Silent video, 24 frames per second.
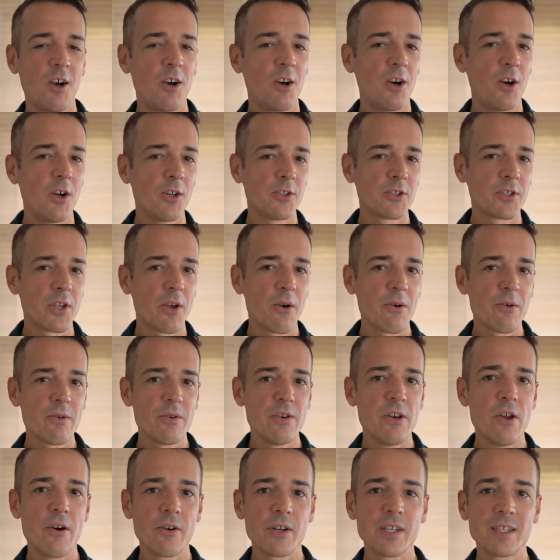Also,
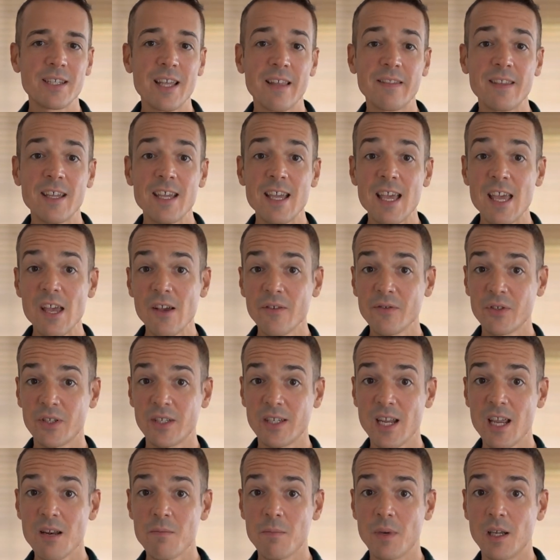notice that the if
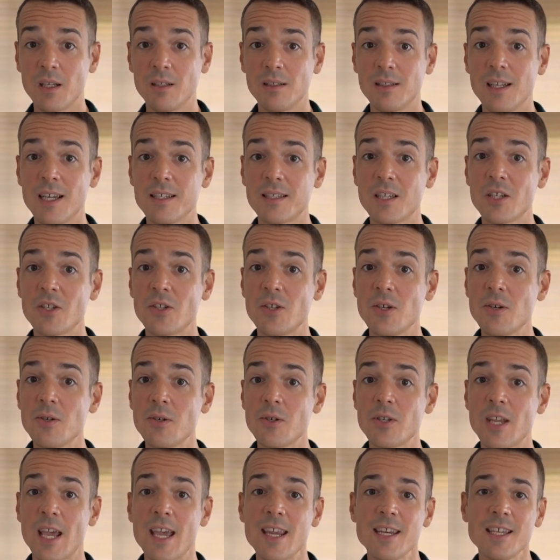statement lets us
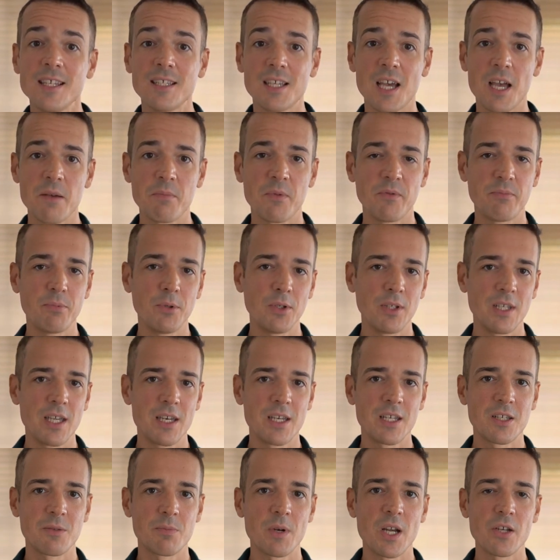use any type of Boolean
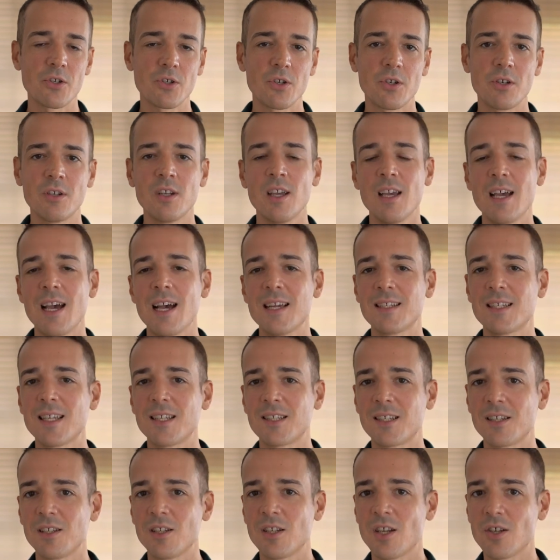expression as its
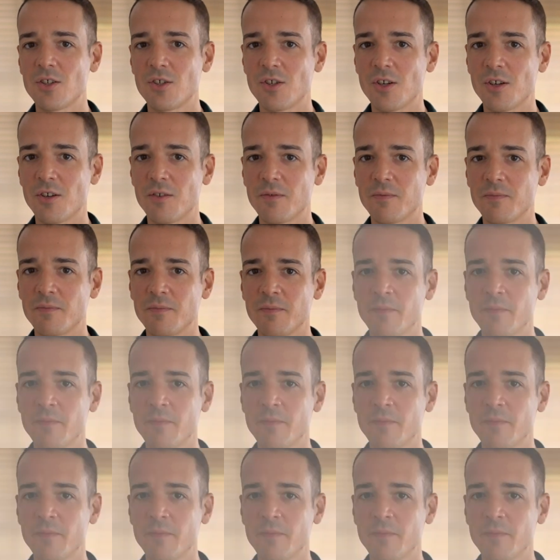condition.